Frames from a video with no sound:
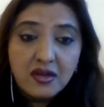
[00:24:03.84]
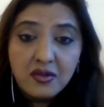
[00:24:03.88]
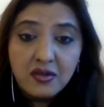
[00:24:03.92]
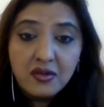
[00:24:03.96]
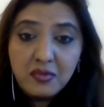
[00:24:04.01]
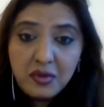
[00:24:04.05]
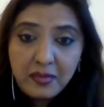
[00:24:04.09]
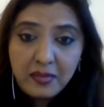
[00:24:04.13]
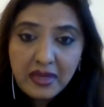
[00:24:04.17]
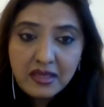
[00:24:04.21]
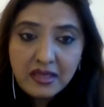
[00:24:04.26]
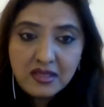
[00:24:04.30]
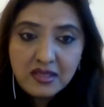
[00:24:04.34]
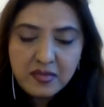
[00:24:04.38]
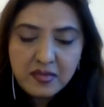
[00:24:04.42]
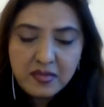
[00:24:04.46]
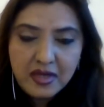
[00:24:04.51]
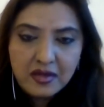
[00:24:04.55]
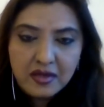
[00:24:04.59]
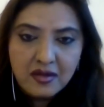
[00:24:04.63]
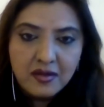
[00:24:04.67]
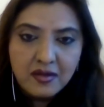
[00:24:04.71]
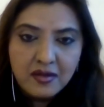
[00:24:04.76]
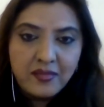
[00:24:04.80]
going to be managed
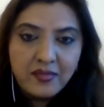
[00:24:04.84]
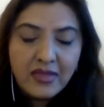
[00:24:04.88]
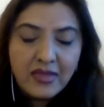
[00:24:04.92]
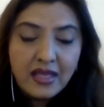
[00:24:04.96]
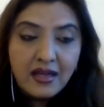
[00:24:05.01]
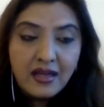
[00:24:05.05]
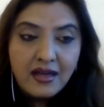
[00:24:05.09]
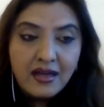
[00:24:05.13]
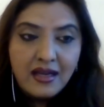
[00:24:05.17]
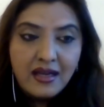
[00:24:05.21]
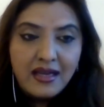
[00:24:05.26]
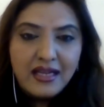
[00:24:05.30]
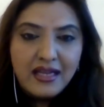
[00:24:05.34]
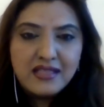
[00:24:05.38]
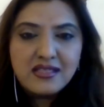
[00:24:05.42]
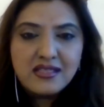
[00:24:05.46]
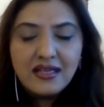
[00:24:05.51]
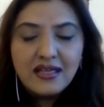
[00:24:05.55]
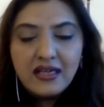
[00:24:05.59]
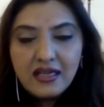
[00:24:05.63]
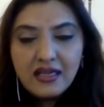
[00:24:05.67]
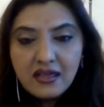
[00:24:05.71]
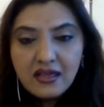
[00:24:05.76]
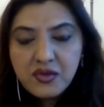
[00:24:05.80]
better. It's
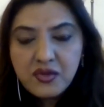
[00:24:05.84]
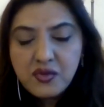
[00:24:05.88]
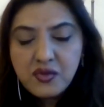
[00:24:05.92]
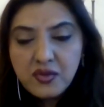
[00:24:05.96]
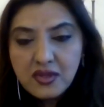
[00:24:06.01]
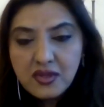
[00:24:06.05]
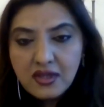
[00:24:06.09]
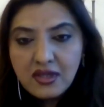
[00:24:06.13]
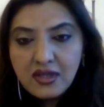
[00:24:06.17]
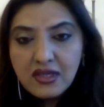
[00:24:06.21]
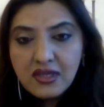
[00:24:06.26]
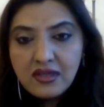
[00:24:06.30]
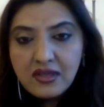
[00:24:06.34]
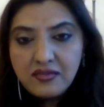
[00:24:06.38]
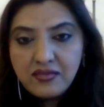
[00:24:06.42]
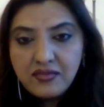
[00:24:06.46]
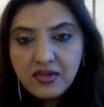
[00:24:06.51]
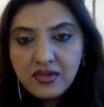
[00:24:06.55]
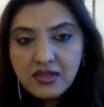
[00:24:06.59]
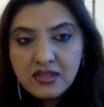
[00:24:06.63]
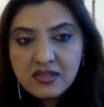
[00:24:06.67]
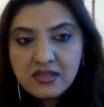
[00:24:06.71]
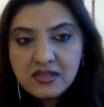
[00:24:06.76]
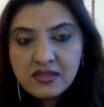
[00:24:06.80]
a little too early
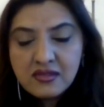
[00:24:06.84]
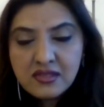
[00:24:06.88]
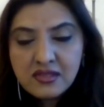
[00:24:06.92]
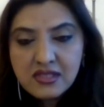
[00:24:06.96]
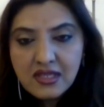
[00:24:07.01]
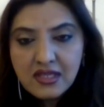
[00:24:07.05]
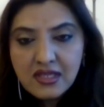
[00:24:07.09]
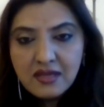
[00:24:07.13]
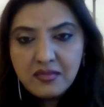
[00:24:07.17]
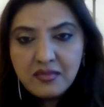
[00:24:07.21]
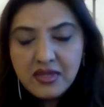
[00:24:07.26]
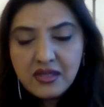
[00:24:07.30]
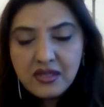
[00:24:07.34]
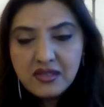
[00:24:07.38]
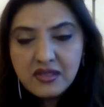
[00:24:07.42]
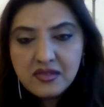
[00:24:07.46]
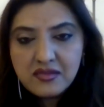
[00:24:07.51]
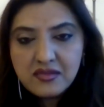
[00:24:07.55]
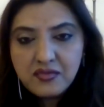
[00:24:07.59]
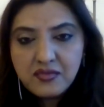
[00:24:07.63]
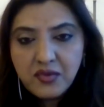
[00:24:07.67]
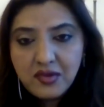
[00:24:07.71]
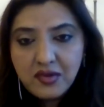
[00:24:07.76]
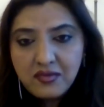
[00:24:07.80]
for us to say,
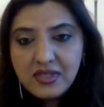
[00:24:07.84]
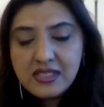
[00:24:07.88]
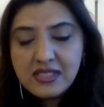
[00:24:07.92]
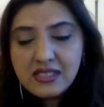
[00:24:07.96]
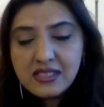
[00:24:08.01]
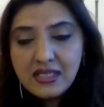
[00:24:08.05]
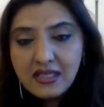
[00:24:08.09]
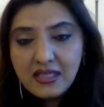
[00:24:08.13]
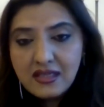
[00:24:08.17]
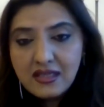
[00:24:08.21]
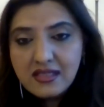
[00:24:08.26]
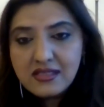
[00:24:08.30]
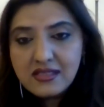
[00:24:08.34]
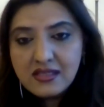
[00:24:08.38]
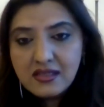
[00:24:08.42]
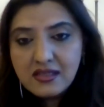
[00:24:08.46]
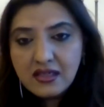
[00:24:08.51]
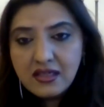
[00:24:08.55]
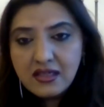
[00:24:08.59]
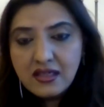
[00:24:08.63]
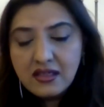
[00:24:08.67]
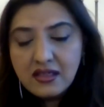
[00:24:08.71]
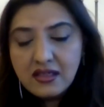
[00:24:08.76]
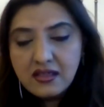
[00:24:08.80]
because what we see
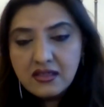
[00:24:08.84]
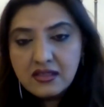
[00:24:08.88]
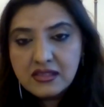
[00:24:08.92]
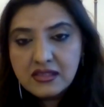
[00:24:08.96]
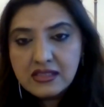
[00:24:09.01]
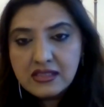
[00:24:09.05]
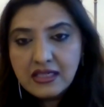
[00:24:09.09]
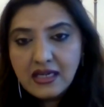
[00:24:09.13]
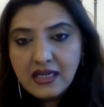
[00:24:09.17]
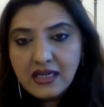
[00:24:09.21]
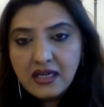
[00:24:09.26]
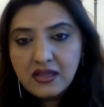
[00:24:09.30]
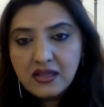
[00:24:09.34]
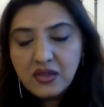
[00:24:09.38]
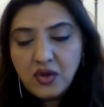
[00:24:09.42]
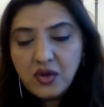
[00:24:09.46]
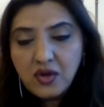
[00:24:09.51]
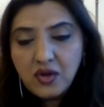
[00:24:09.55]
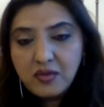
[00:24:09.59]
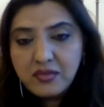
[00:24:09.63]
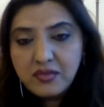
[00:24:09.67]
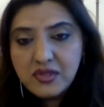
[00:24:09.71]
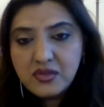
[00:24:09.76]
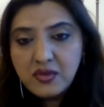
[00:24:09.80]
recently is that
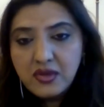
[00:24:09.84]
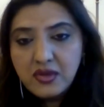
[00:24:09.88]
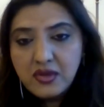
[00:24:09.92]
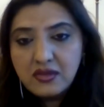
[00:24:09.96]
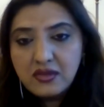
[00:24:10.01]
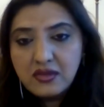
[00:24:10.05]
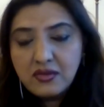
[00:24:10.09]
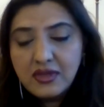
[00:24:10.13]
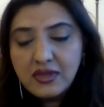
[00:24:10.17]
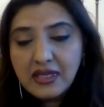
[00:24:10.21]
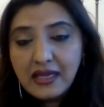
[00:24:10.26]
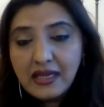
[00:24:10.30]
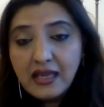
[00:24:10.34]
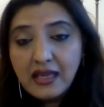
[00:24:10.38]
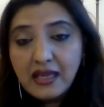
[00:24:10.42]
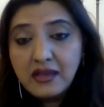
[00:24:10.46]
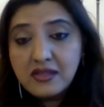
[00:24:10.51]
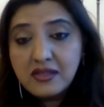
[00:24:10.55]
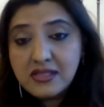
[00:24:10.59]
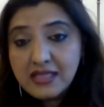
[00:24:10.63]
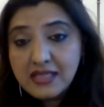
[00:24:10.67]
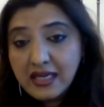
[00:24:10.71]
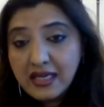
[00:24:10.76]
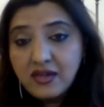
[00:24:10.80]
Europe is going through again
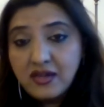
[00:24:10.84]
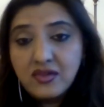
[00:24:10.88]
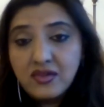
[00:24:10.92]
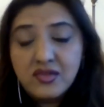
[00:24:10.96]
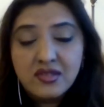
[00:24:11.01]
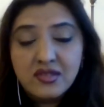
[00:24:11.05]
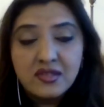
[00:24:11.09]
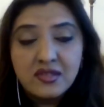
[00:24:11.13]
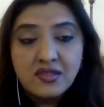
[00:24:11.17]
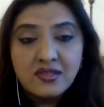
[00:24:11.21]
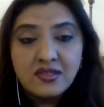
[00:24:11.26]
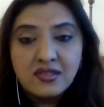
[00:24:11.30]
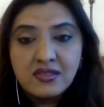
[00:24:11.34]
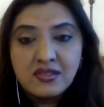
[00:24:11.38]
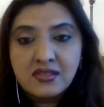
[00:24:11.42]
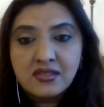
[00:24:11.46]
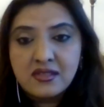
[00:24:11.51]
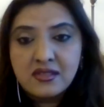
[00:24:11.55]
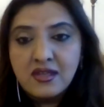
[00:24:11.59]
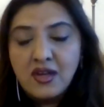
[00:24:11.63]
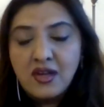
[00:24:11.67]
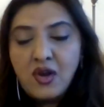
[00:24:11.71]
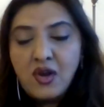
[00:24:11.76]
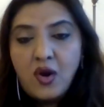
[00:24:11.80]
a second
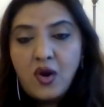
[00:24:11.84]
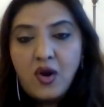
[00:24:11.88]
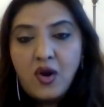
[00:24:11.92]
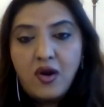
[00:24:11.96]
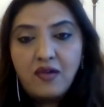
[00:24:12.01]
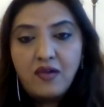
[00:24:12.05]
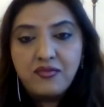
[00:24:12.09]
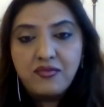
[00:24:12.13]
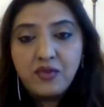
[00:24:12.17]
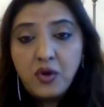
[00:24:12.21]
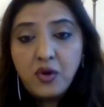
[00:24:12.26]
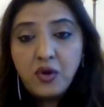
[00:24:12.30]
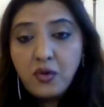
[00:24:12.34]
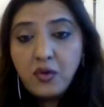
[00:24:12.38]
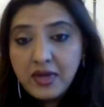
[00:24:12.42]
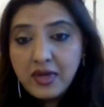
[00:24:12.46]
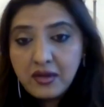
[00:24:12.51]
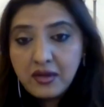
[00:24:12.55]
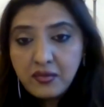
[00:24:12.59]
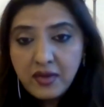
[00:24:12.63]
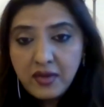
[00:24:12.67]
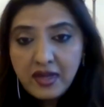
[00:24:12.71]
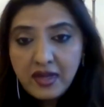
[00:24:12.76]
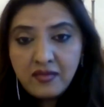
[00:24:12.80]
resurgence of
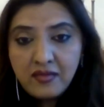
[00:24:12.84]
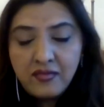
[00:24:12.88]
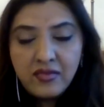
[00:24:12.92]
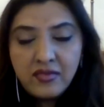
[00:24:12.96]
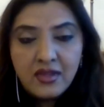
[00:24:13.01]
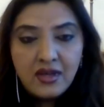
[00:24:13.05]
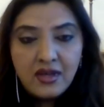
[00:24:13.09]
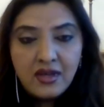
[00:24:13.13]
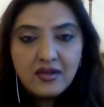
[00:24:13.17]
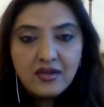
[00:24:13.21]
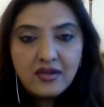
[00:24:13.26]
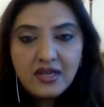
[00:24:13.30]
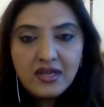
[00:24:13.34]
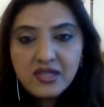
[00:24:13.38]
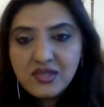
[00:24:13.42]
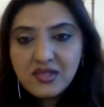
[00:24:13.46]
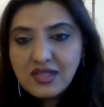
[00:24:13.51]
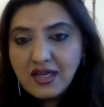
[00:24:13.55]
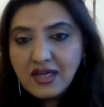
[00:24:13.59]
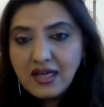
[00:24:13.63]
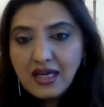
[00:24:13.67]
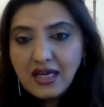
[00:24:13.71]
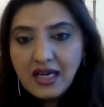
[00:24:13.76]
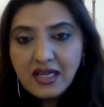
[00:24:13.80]
COVID wave.
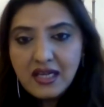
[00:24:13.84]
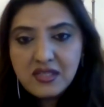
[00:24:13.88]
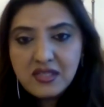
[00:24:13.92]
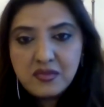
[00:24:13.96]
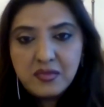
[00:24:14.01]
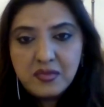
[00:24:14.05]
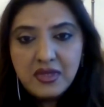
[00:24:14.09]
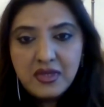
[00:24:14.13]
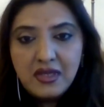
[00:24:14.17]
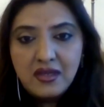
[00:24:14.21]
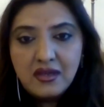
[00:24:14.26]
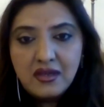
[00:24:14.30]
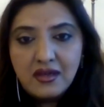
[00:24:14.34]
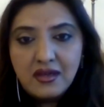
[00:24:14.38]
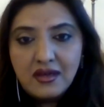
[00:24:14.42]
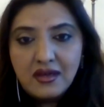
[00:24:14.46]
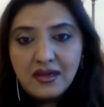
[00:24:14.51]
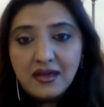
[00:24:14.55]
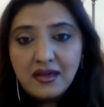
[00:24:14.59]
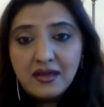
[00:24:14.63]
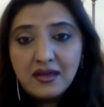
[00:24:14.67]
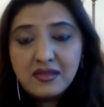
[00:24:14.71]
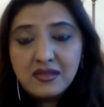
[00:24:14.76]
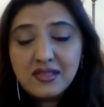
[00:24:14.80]
Russia has been
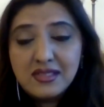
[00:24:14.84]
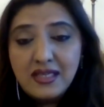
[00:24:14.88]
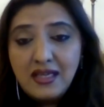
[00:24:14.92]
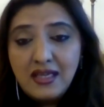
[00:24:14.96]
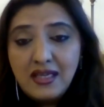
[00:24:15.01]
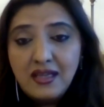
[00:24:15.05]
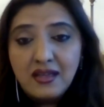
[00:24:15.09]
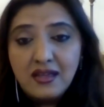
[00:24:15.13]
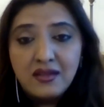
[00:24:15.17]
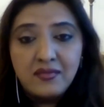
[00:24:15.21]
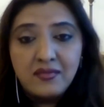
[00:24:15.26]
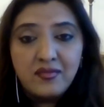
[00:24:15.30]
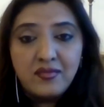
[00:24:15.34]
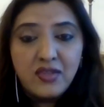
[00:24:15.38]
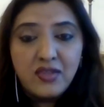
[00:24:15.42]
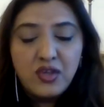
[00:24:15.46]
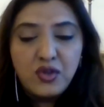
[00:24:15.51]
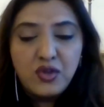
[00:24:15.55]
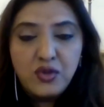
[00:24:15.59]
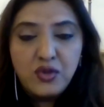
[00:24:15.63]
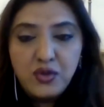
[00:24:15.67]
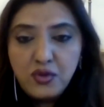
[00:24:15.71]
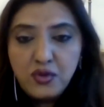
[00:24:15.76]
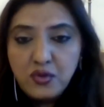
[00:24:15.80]
seeing
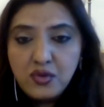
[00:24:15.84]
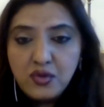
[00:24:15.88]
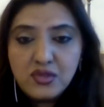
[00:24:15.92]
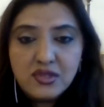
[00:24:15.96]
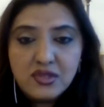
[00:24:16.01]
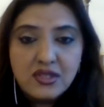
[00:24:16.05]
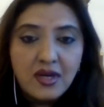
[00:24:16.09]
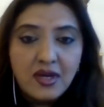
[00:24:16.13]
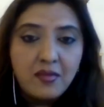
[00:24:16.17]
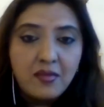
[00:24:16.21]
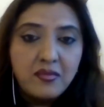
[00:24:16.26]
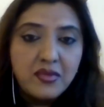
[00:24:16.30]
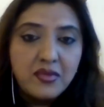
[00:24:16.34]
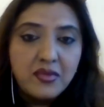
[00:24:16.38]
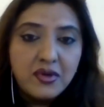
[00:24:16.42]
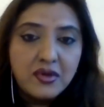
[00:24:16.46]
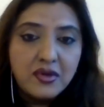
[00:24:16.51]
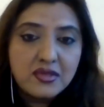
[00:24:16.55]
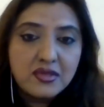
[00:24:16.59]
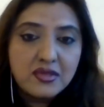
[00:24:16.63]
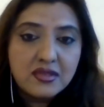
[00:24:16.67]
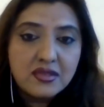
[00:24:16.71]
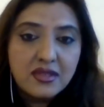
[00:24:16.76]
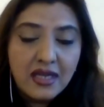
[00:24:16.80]
huge
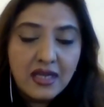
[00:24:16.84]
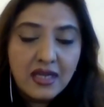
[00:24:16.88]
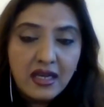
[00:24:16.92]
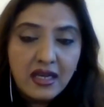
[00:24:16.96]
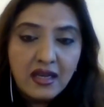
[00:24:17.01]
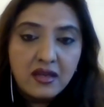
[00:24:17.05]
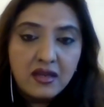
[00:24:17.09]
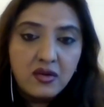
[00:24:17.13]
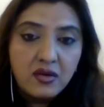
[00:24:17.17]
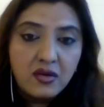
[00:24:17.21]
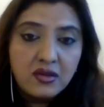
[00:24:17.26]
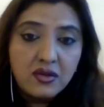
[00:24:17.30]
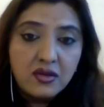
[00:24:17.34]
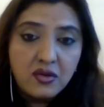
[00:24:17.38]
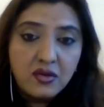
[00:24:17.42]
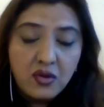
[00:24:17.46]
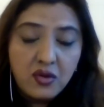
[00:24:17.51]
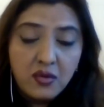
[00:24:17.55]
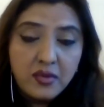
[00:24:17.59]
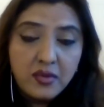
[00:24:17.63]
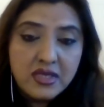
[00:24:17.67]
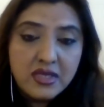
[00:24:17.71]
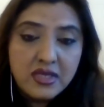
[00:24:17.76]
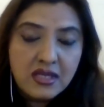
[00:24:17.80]
numbers again on the
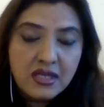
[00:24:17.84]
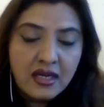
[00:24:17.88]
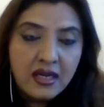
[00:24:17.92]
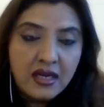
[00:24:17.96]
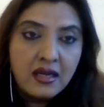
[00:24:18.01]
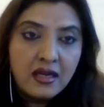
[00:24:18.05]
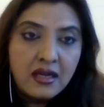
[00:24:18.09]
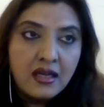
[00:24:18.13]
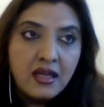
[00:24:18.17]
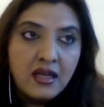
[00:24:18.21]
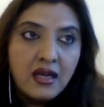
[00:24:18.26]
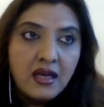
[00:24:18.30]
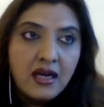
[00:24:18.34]
COVID side.